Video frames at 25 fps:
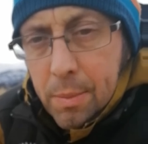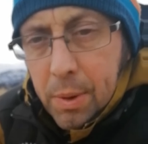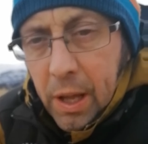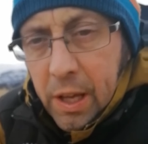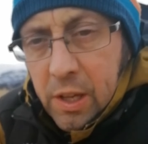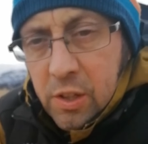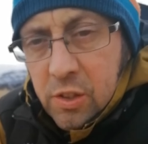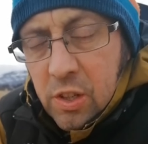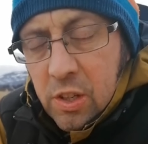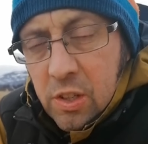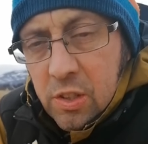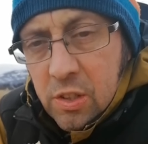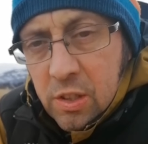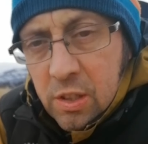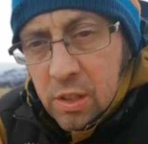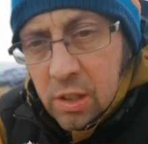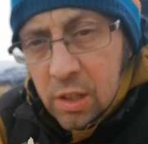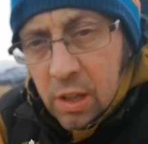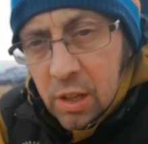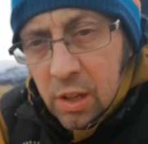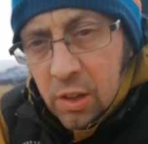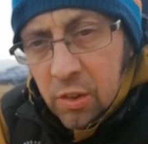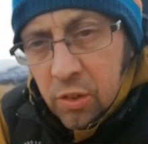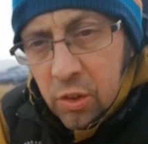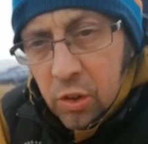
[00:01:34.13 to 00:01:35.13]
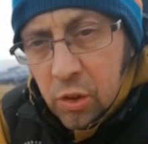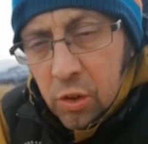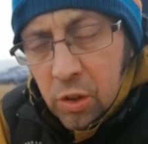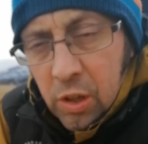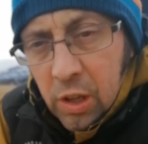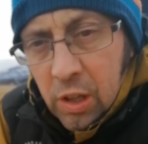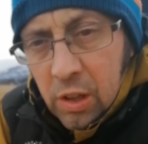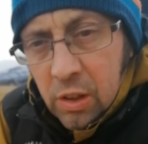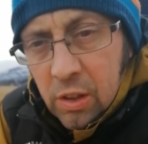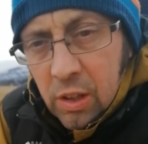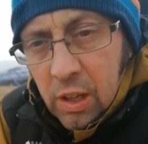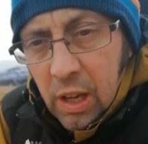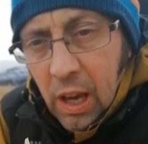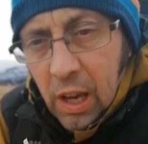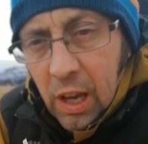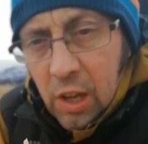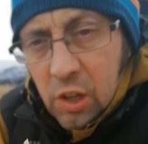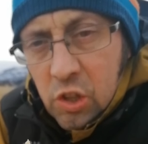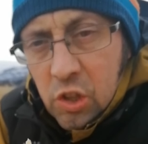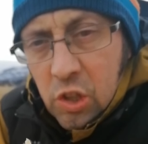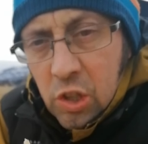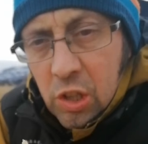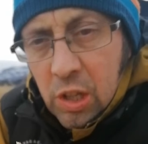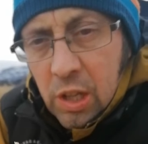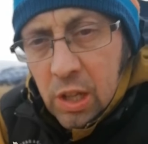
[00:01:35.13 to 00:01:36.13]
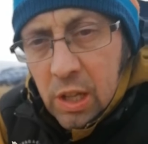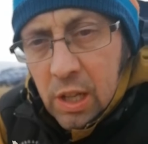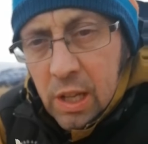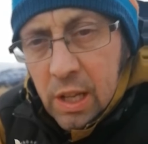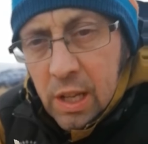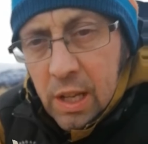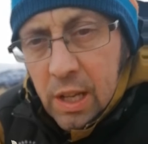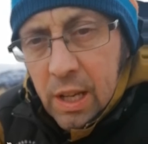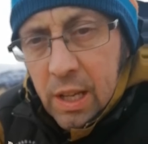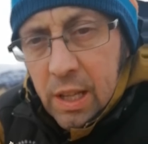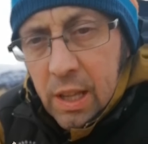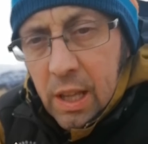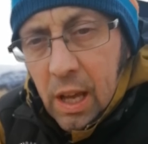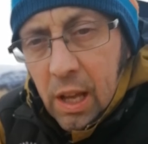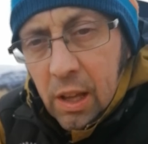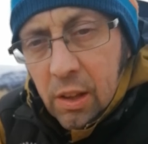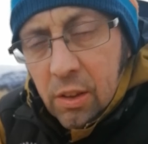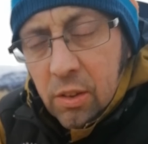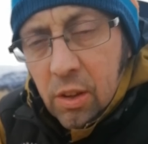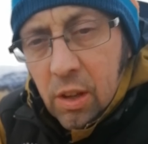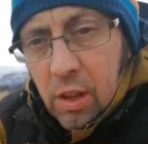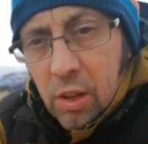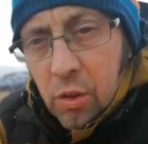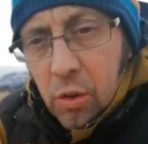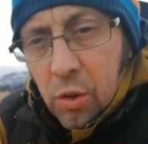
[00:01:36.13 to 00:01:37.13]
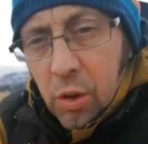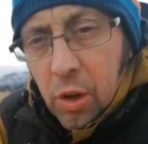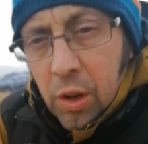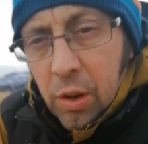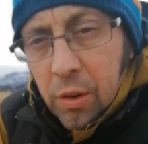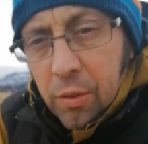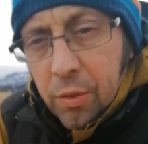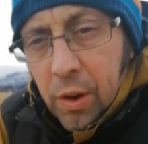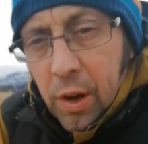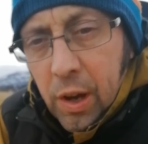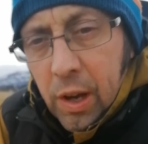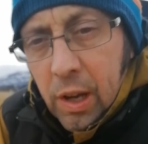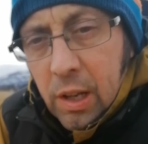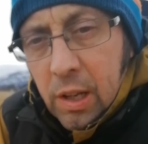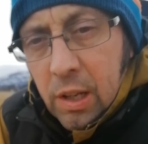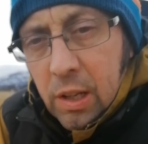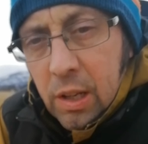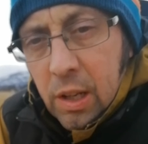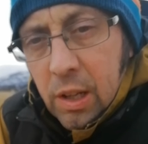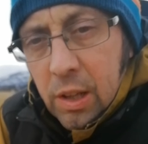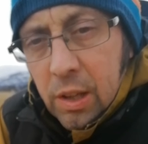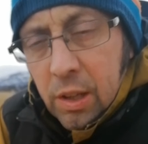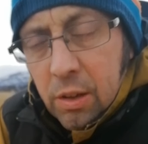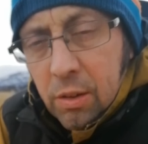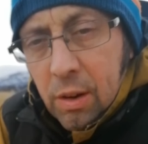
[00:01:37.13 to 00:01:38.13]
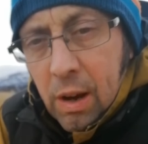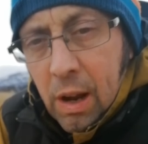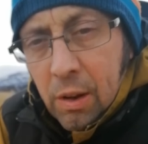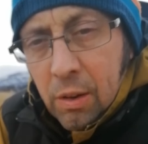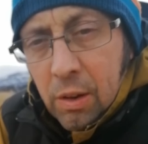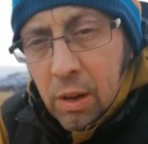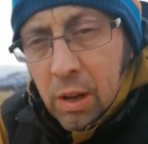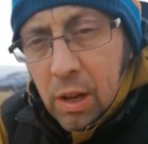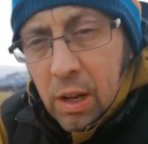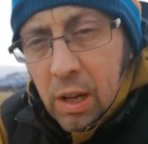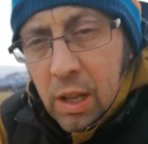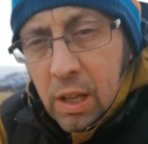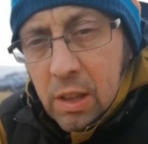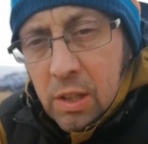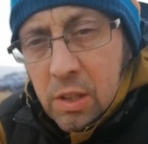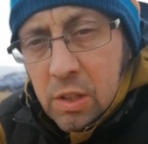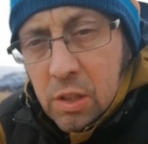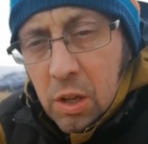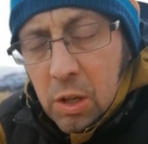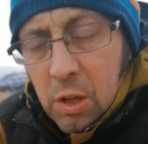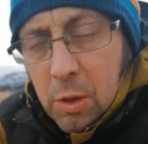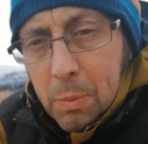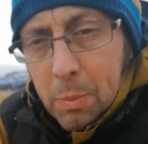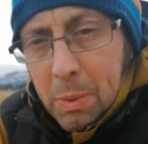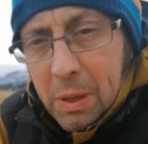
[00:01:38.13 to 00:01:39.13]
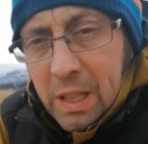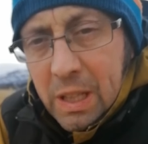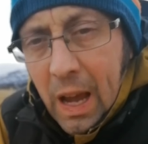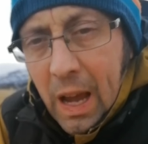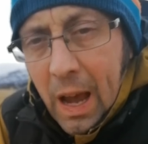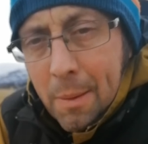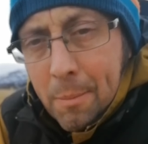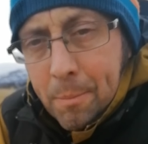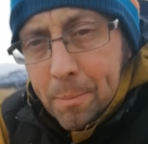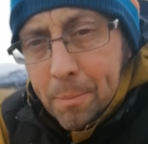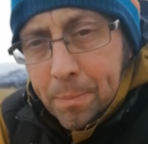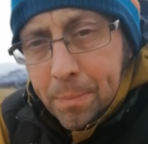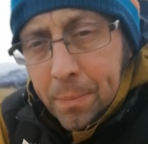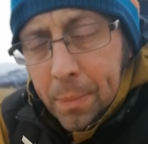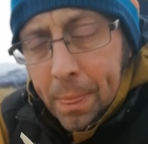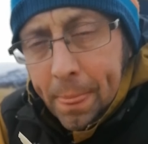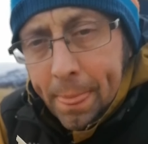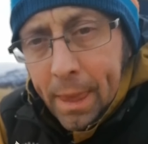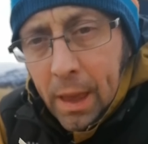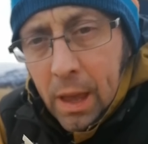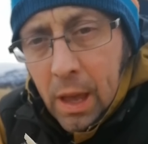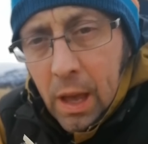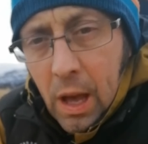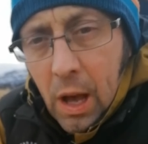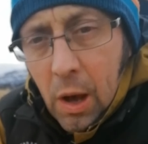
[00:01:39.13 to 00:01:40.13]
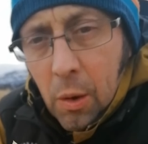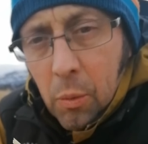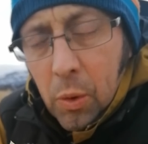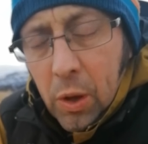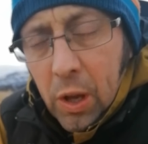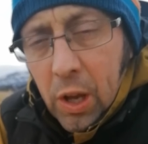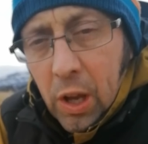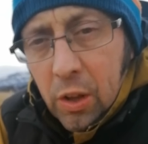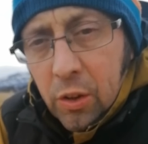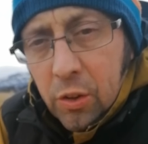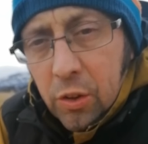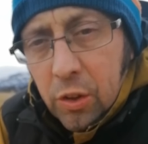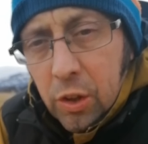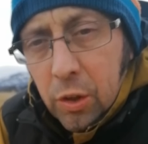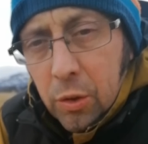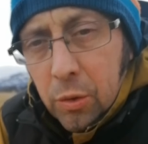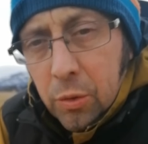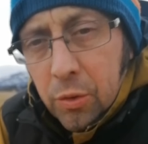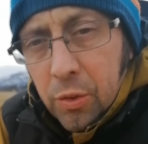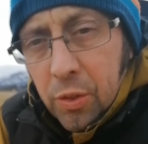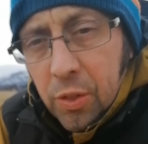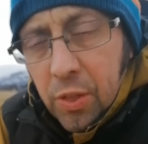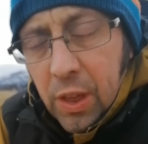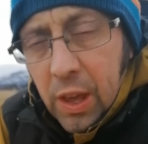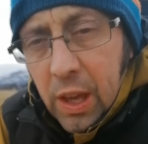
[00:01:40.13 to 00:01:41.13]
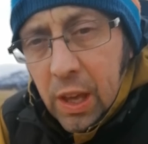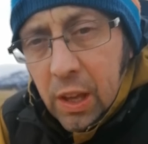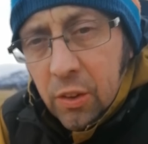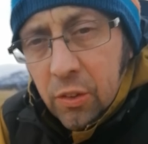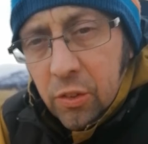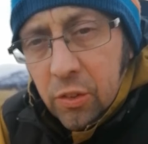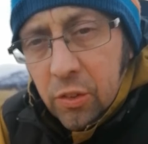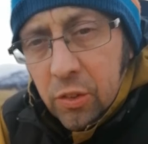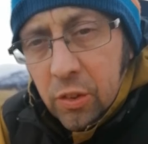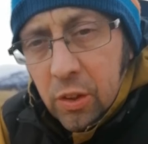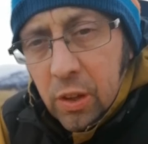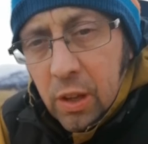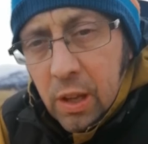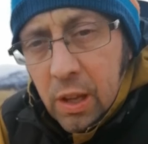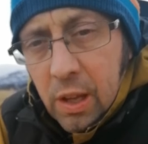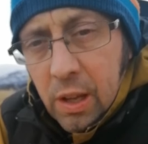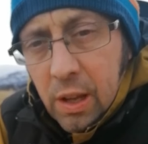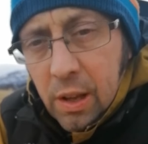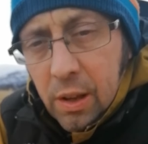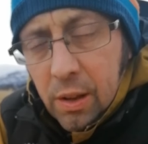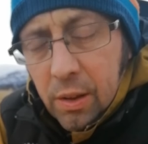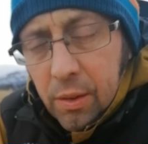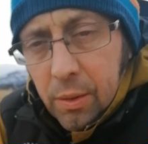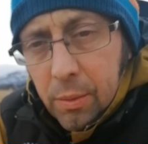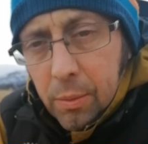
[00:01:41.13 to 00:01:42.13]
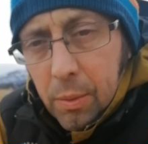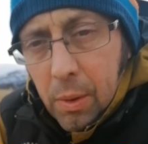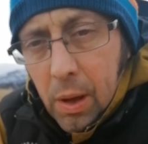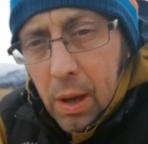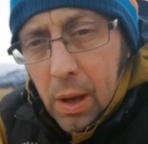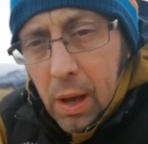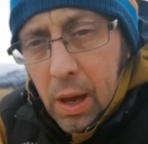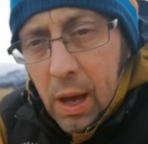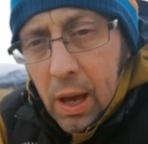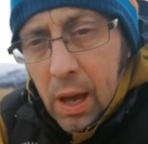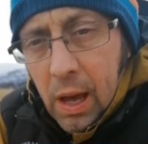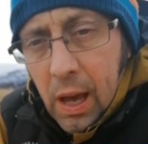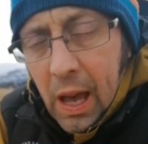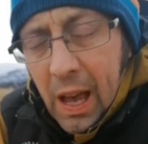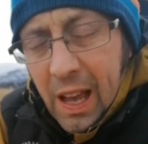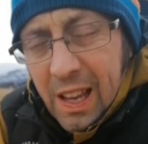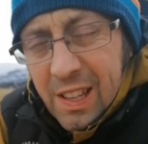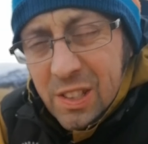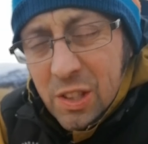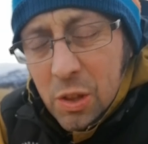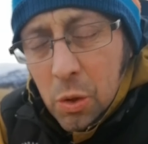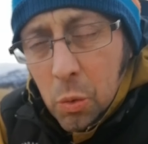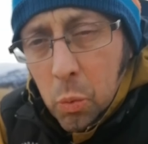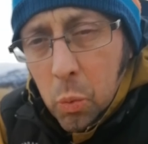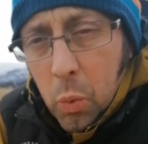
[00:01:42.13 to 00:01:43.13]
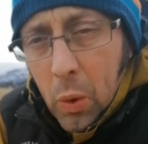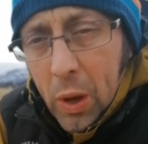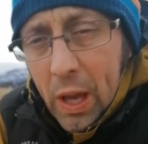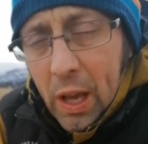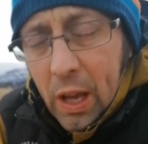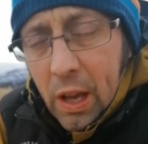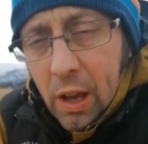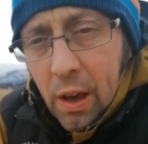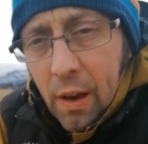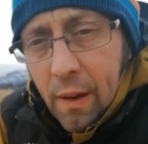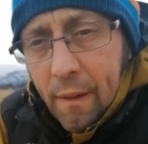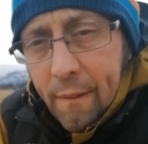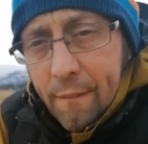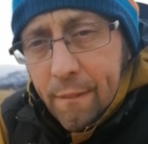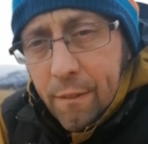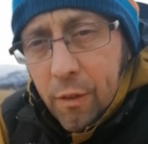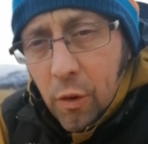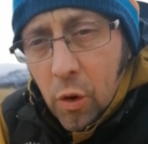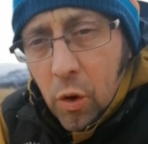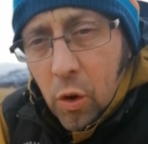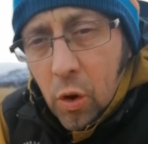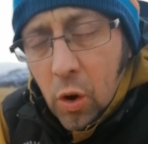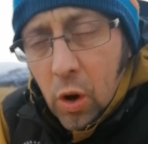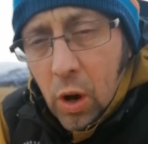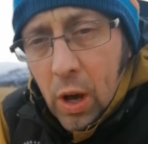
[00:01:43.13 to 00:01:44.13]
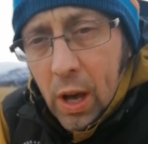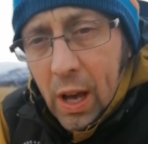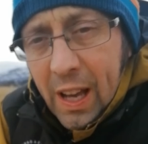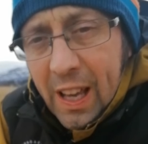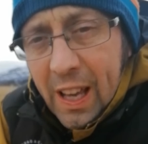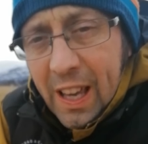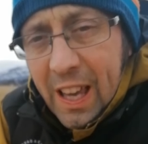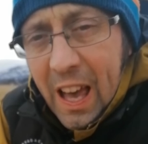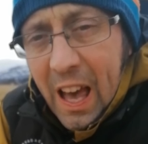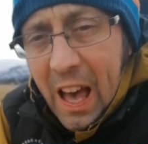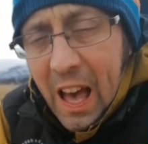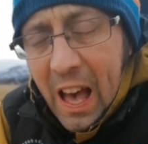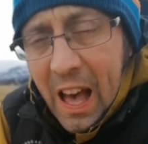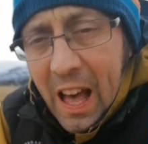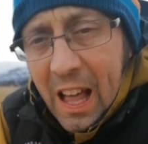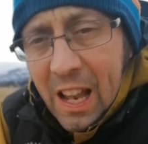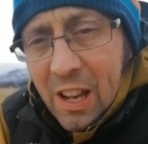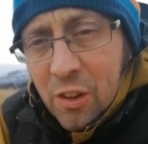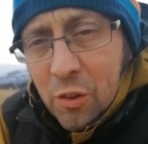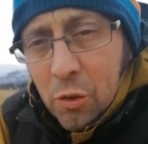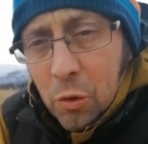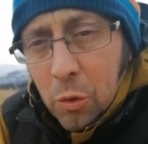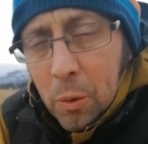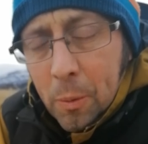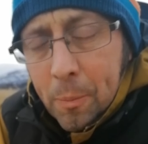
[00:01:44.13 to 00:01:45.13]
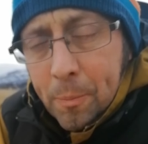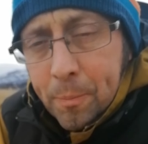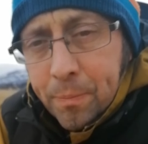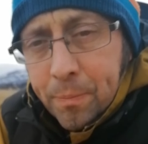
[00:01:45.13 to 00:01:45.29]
places and it's a good indication that you're going to find the ground underneath is going to be damp and we're going to use this uh, as the wick for a candle.